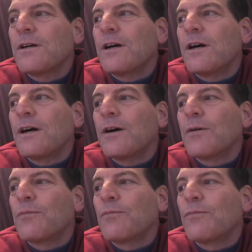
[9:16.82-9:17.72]

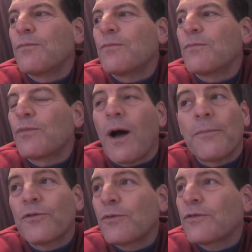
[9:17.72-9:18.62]
uh,
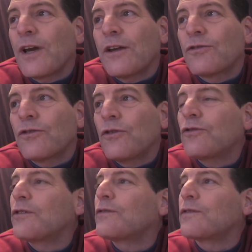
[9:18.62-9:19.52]
problems with tasers
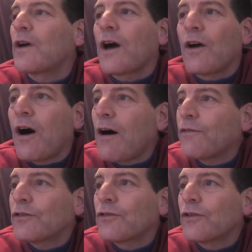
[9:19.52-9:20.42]
use, if you've got
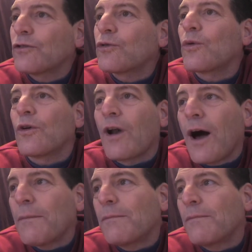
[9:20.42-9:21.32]
officers who are
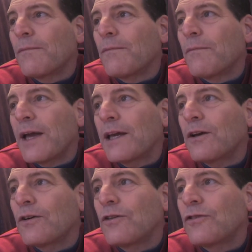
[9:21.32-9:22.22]
not
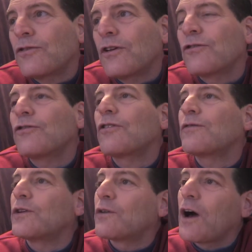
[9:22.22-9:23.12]
making good decisions,
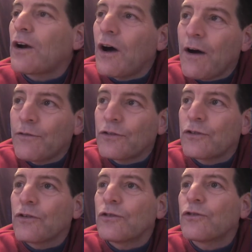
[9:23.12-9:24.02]
if you've got
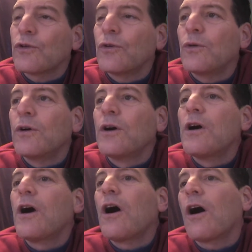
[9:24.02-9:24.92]
officers who
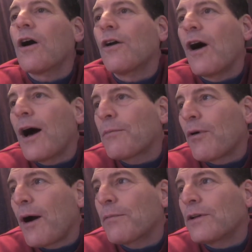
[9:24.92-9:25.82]
are not
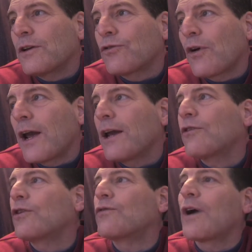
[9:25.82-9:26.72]
properly
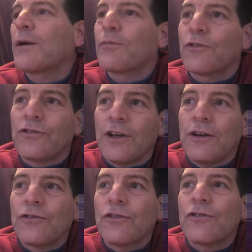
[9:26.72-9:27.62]
trained, or you've got
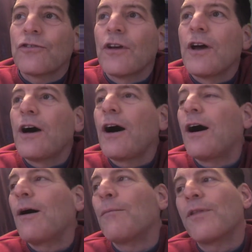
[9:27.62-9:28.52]
procedures
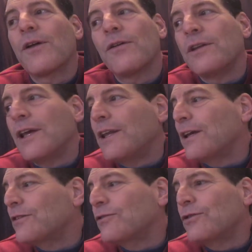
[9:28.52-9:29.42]
um, that are
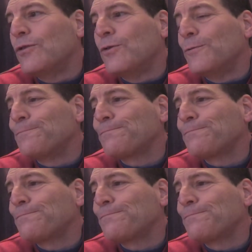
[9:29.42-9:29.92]
leading to